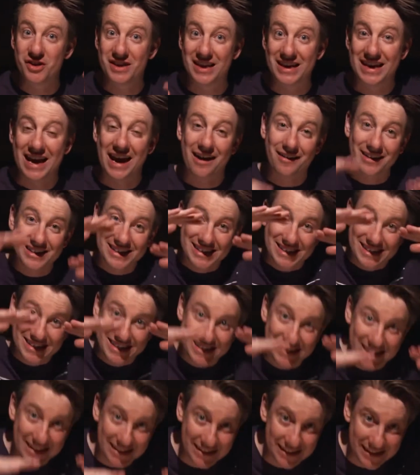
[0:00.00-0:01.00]
than air. It
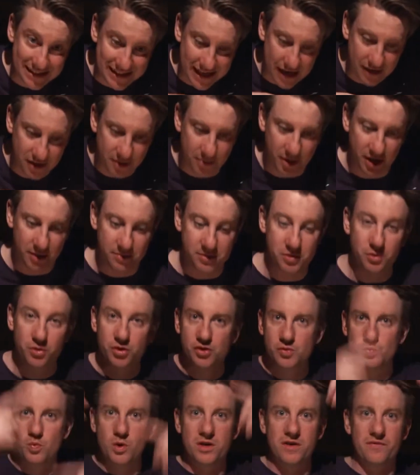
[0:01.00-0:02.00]
sits down the bottom, so it
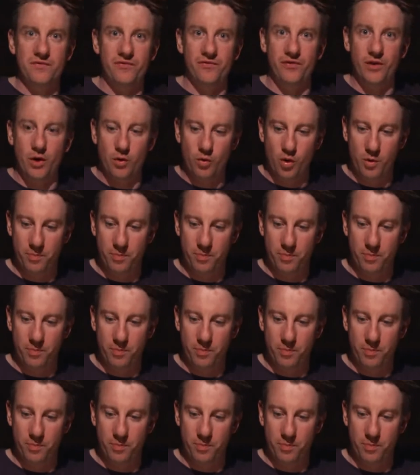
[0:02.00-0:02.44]
doesn't want to flow